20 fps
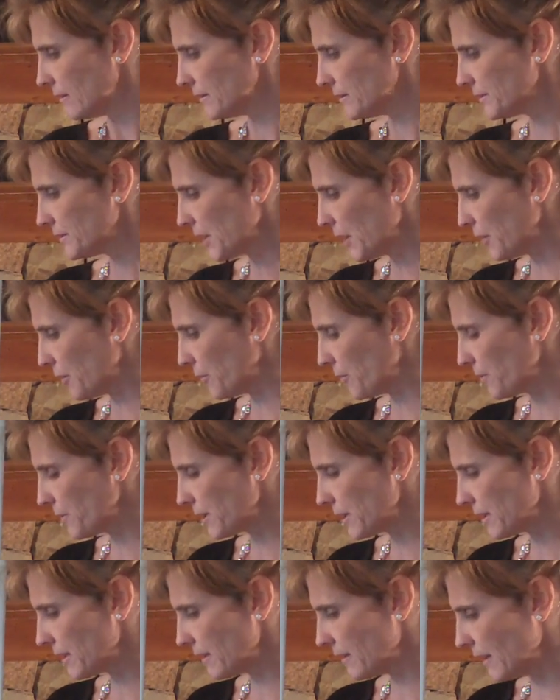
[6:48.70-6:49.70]
So
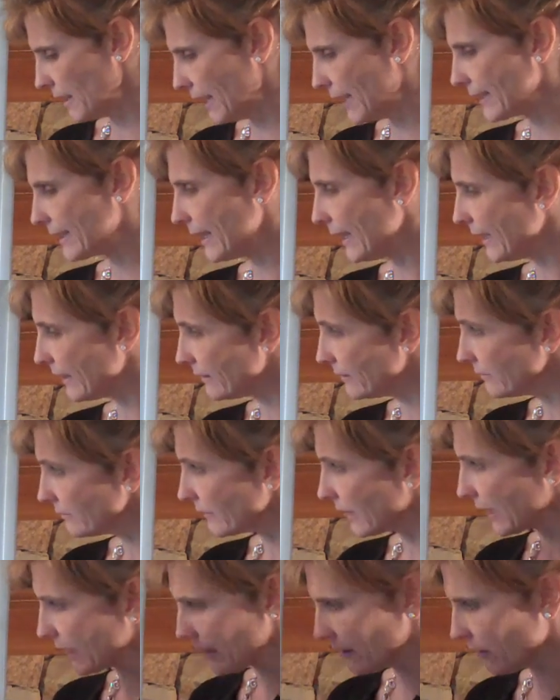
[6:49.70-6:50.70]
again,
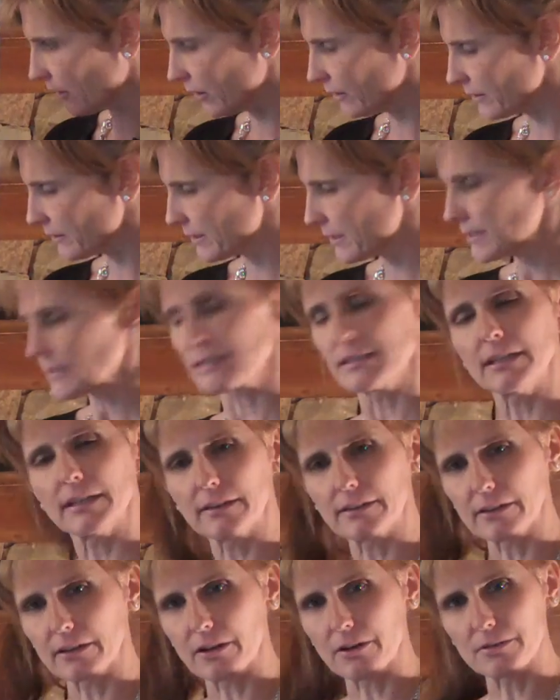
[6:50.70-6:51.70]
like in all of these
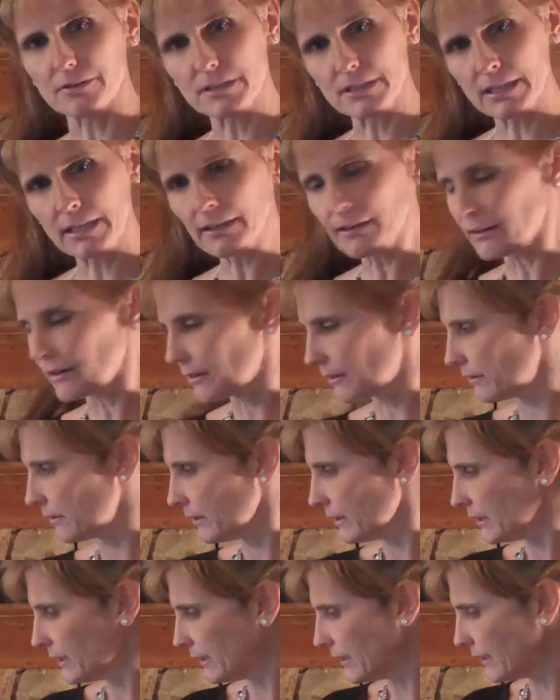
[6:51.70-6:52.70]
scenarios here,
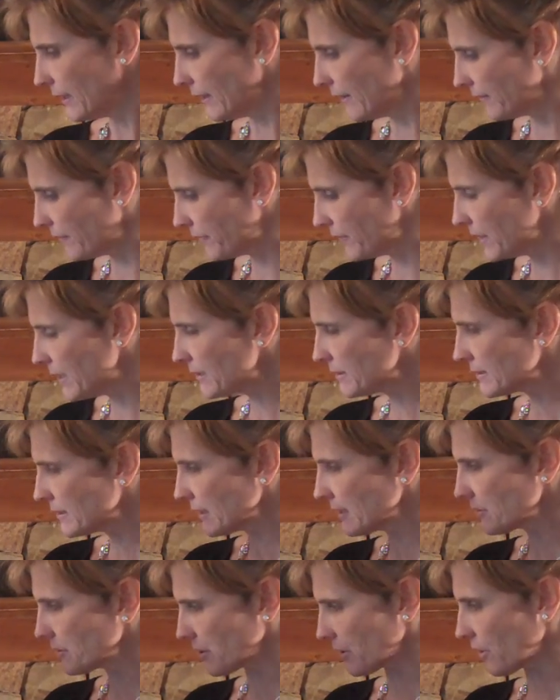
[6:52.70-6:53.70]
if these
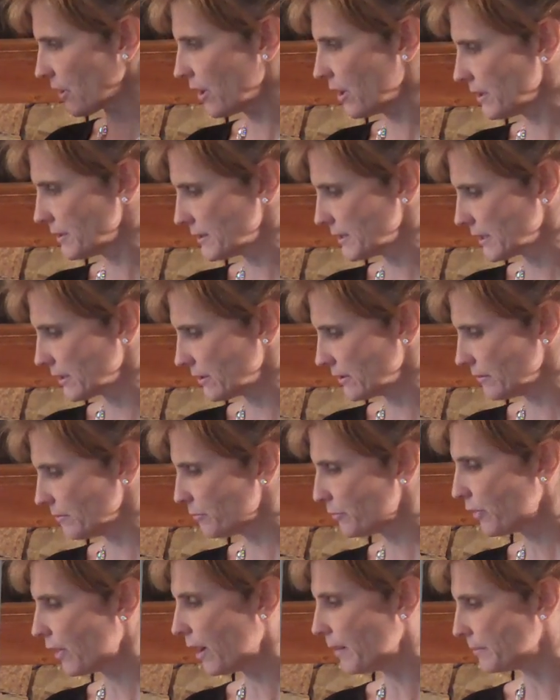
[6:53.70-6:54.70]
things are causing
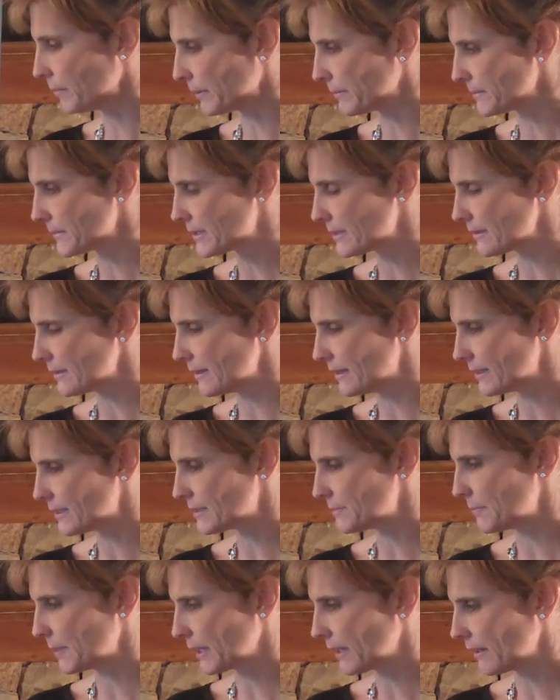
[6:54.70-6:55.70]
problems,
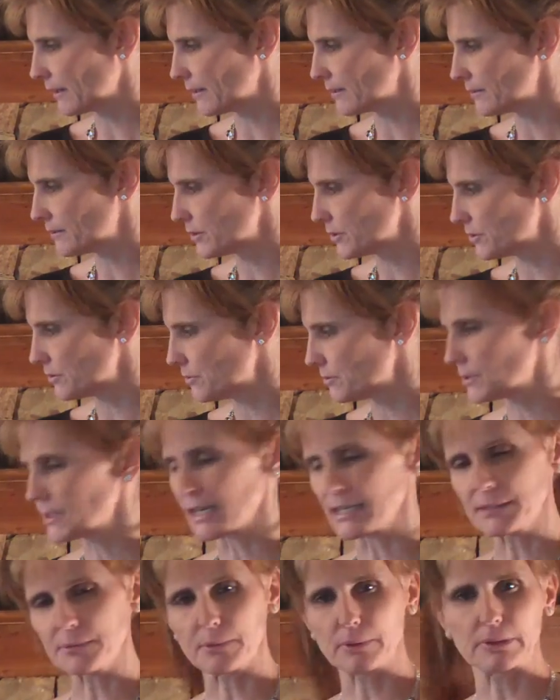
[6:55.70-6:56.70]
it's because you
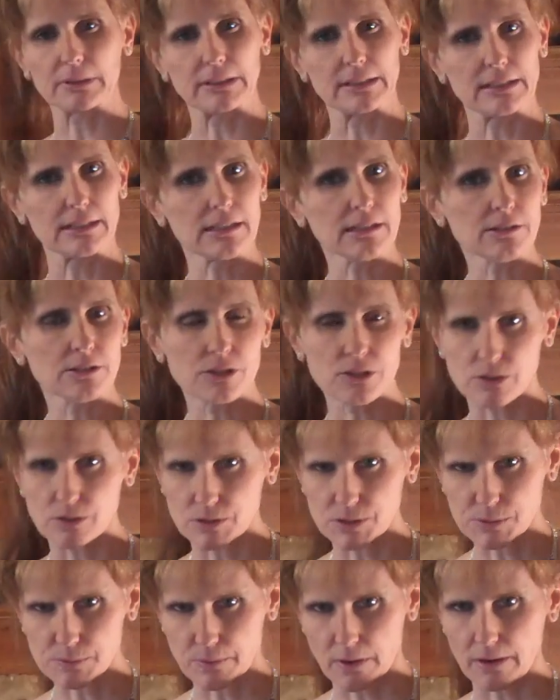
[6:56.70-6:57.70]
desperately need to do
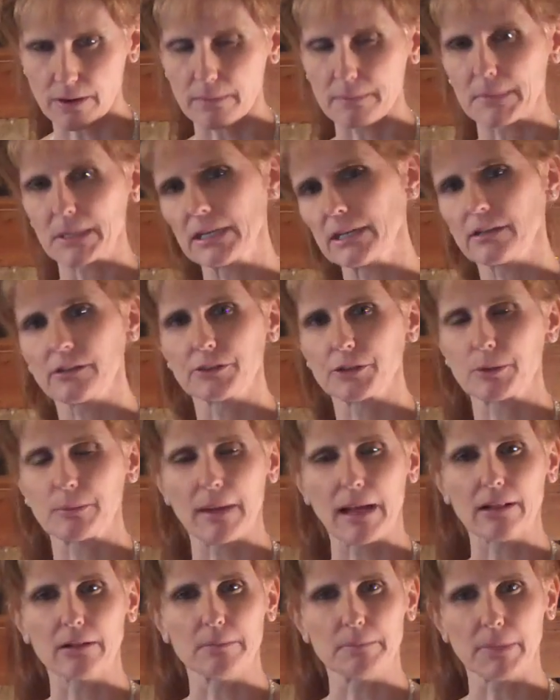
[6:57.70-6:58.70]
this program and heal your
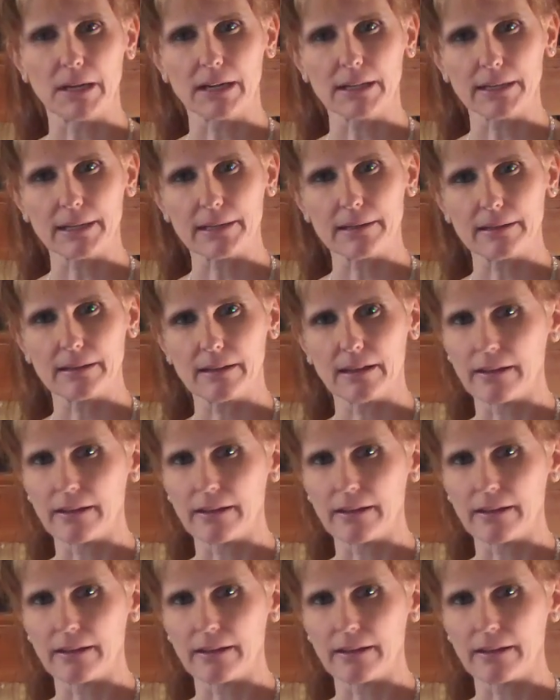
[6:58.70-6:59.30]
bowel and body.